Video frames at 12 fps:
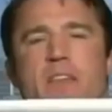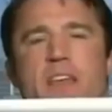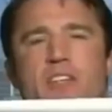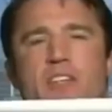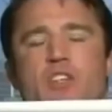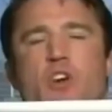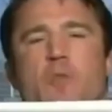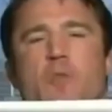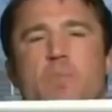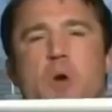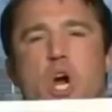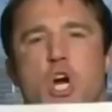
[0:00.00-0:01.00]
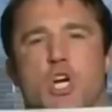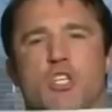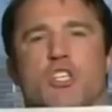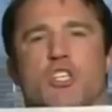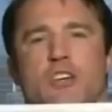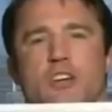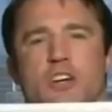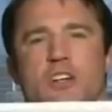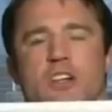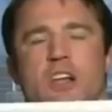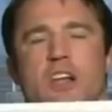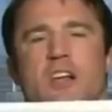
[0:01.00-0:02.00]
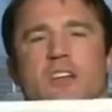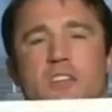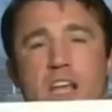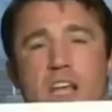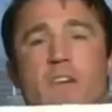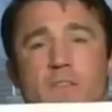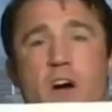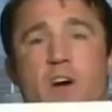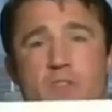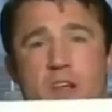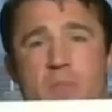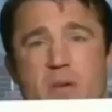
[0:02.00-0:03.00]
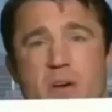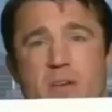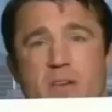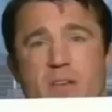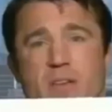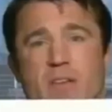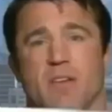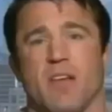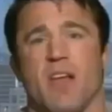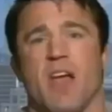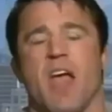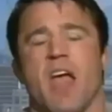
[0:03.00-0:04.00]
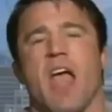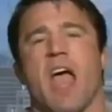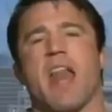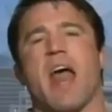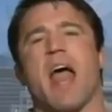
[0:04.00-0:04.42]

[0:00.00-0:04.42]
This is her personal cell phone number. And